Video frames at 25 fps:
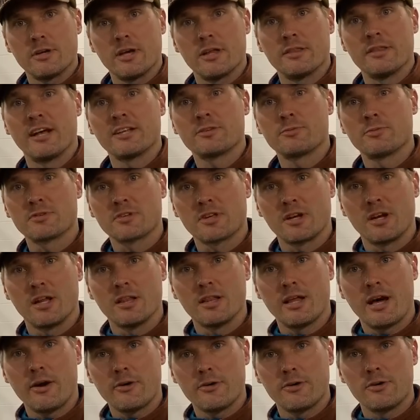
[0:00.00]
and that's what's gonna
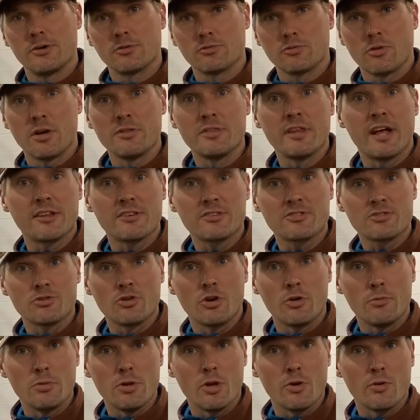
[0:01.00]
allow you to run that
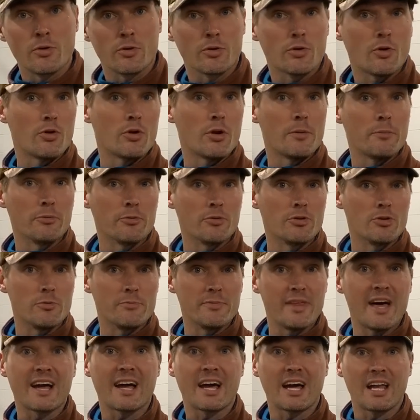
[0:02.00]
snowblower or a broom,
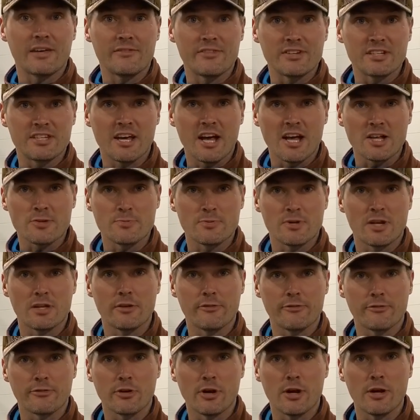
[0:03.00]
that kind of attachment on the
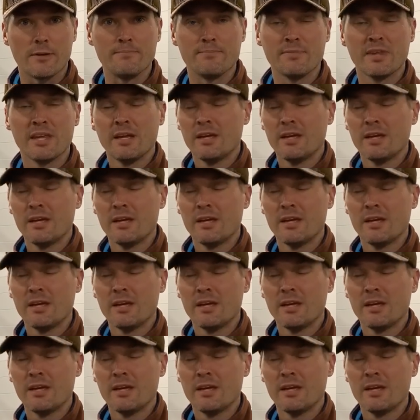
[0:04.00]
front.